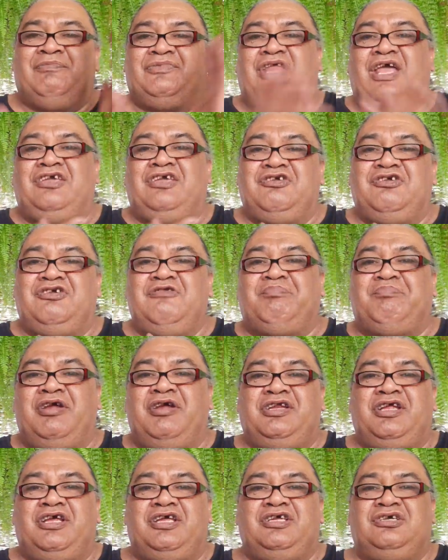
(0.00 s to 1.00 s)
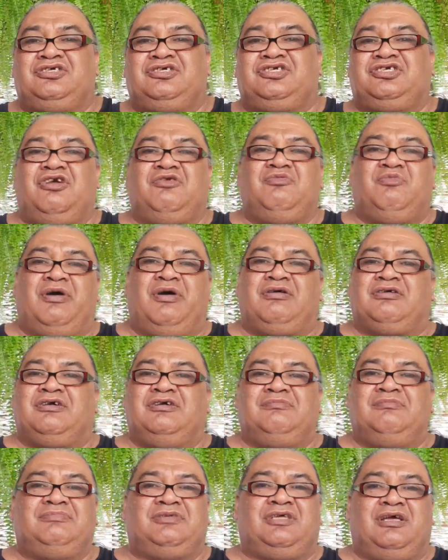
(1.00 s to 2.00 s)
Thank you, Brenda. You're so
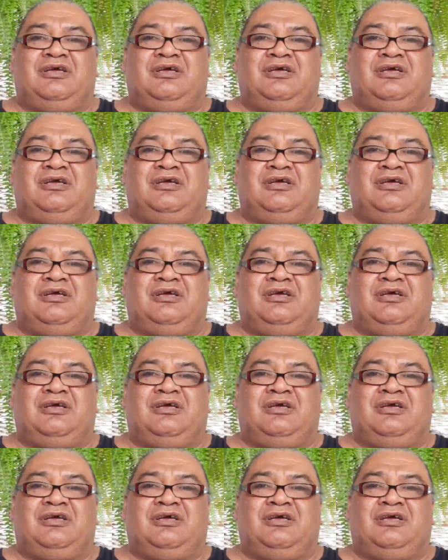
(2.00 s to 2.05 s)
welcome.